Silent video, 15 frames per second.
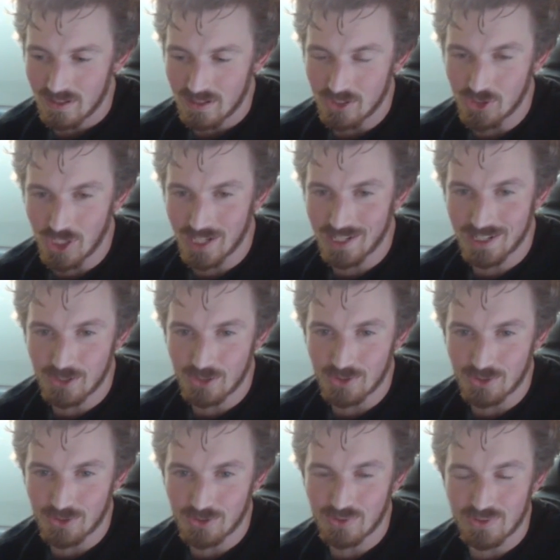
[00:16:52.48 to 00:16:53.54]
jet
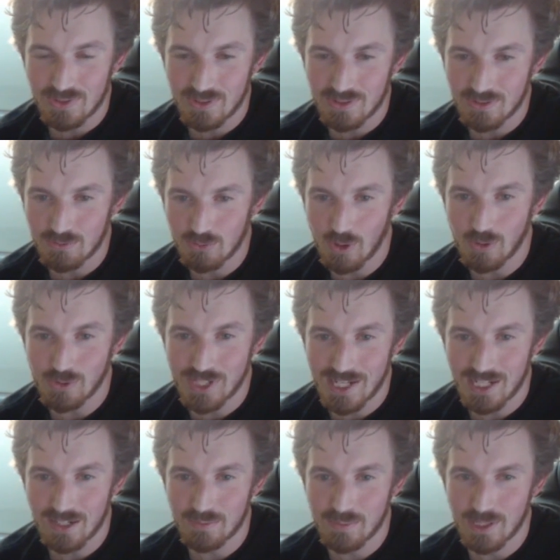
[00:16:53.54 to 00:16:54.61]
engines
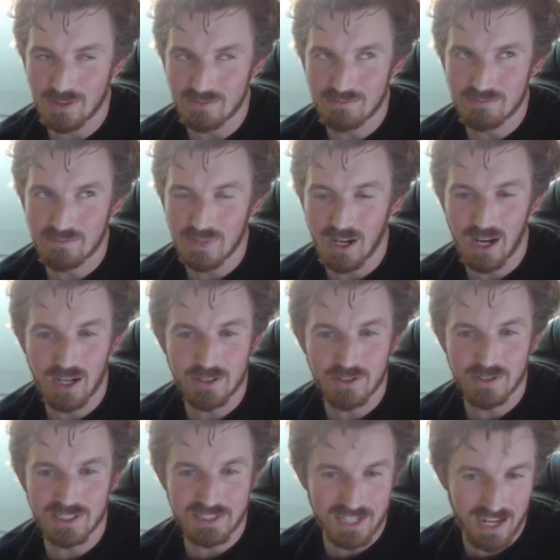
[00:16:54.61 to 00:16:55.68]
rotate at about
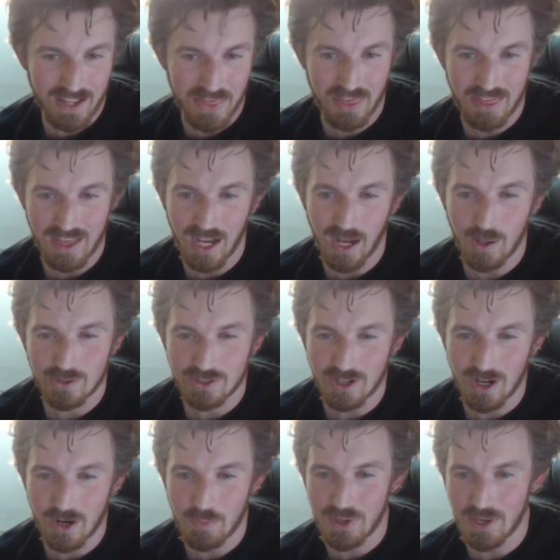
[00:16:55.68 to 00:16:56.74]
110,000
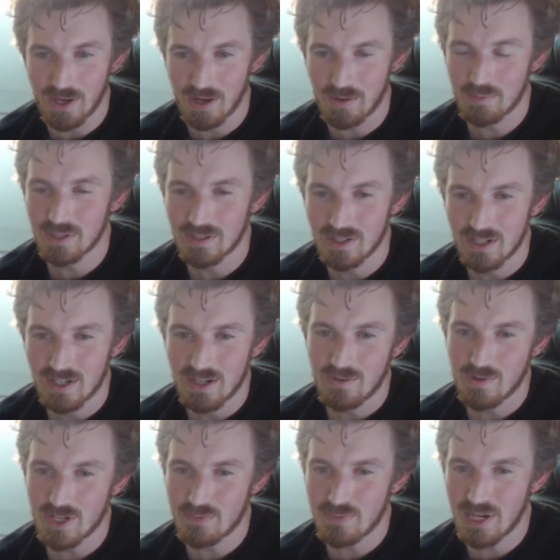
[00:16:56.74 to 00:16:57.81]
RPM,
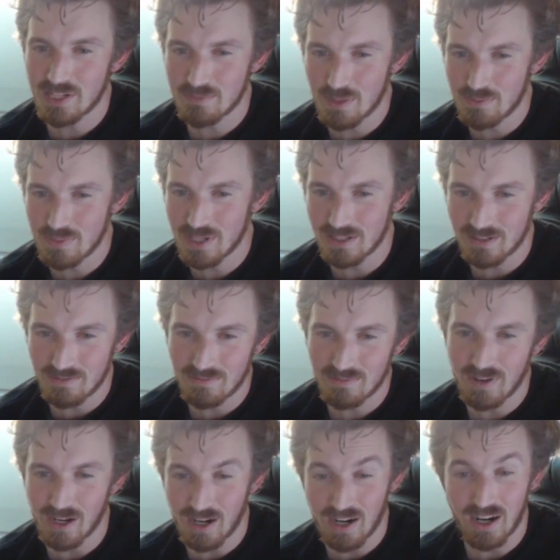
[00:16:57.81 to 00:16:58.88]
which makes them a bit
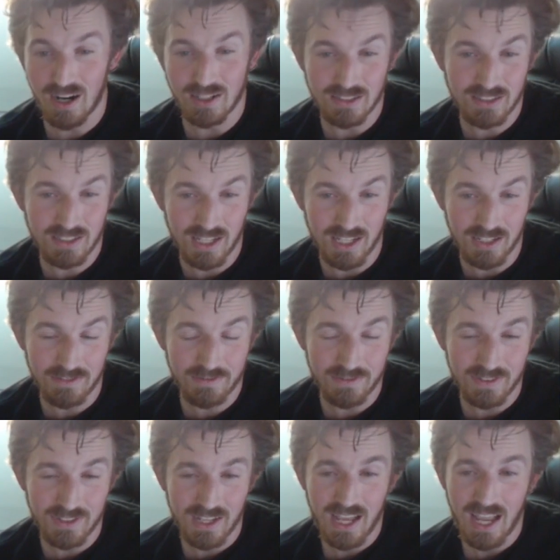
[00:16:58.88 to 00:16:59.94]
unsafe.
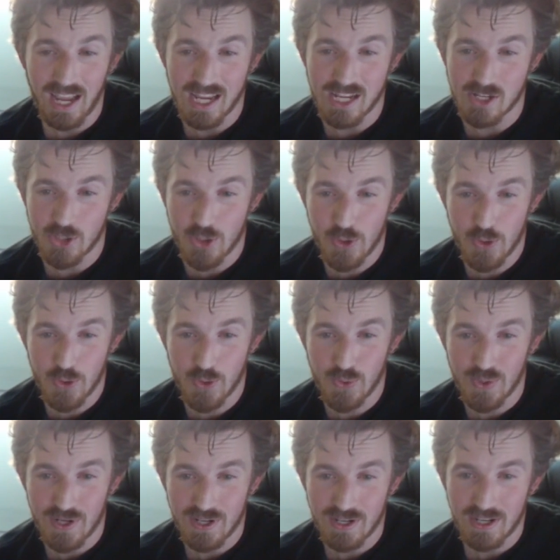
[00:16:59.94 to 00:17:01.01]
And
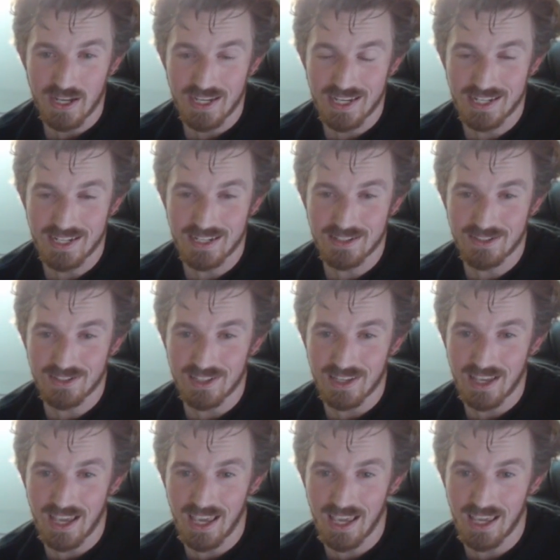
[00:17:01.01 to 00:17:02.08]
two, it is
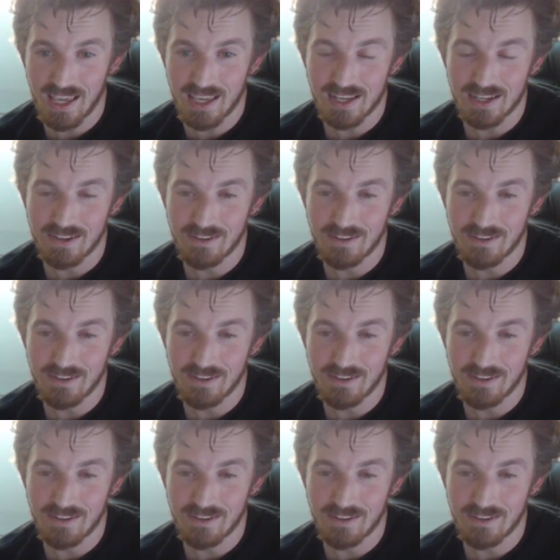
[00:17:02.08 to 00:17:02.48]
a